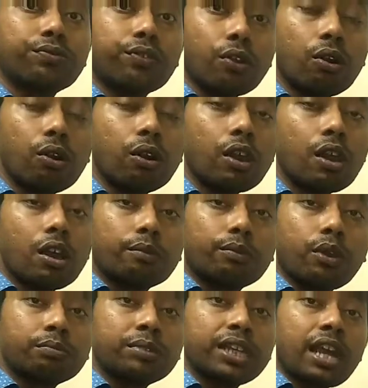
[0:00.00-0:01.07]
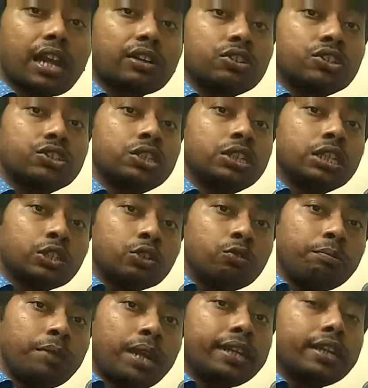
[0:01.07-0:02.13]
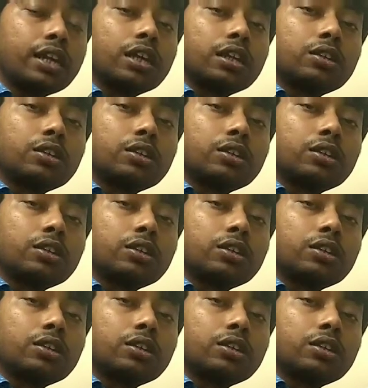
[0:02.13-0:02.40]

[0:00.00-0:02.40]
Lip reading: flow from the air conditioning equipment